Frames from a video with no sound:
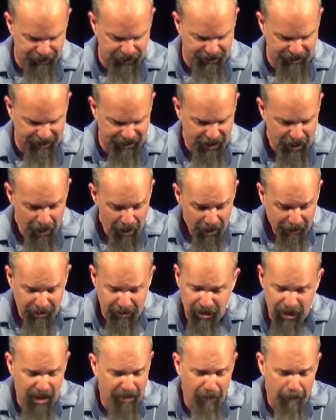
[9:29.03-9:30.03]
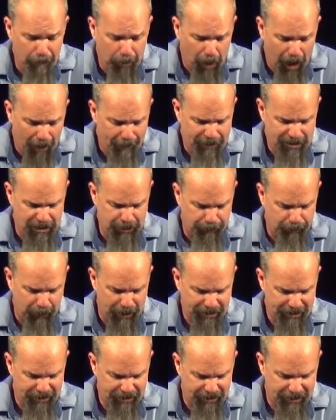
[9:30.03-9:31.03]
Does he, does he even promise his
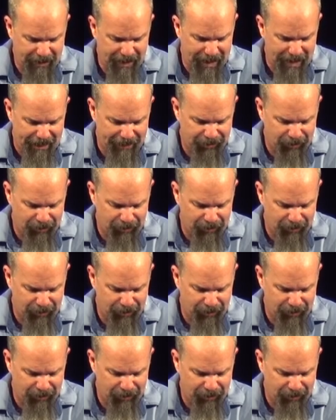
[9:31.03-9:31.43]
presence today?